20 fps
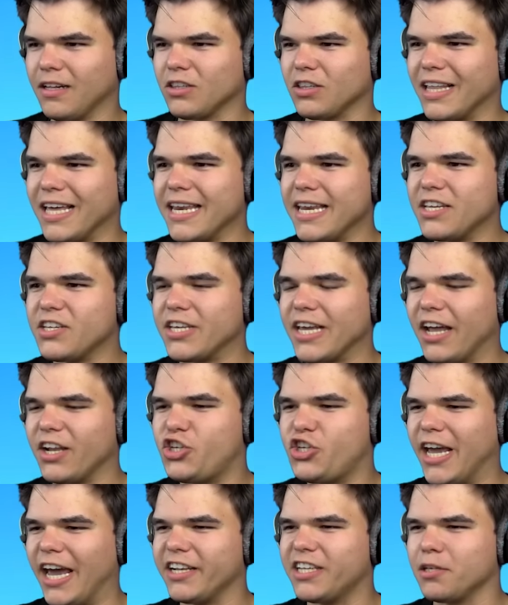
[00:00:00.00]
Ladies and
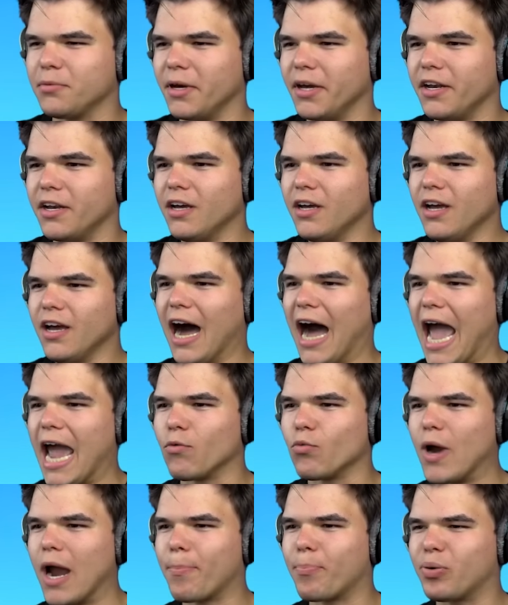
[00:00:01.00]
gentlemen, I
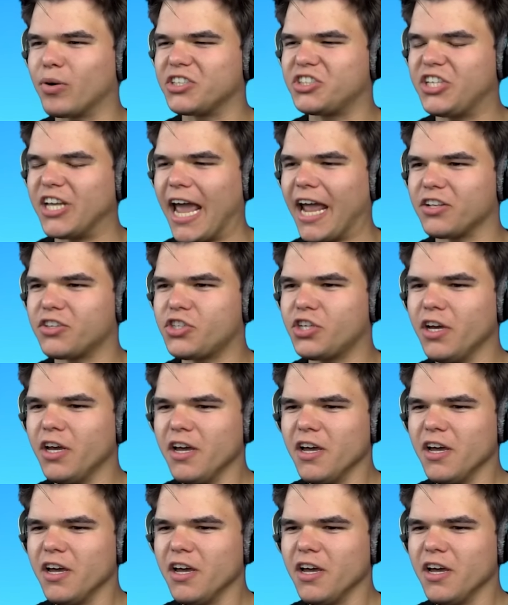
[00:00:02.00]
represent